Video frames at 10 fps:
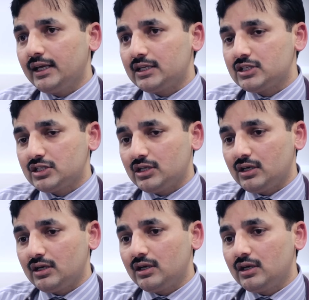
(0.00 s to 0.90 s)

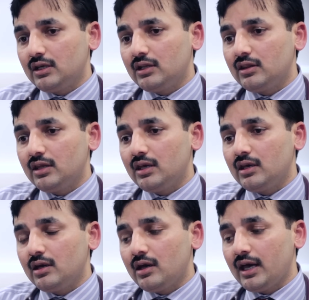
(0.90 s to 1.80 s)
that
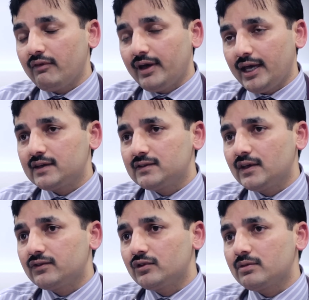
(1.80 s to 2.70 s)
they have
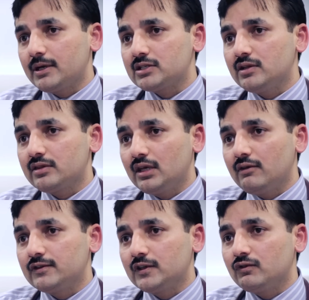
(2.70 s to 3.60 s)
access to specialist
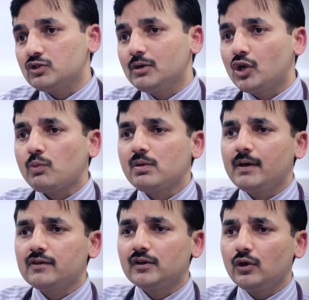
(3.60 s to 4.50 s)
services which may not be
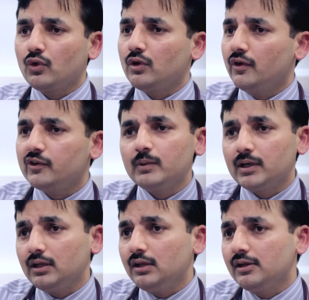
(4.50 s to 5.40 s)
based in a local
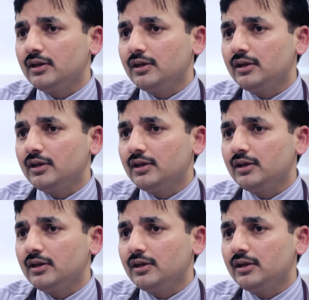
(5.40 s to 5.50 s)
hospital,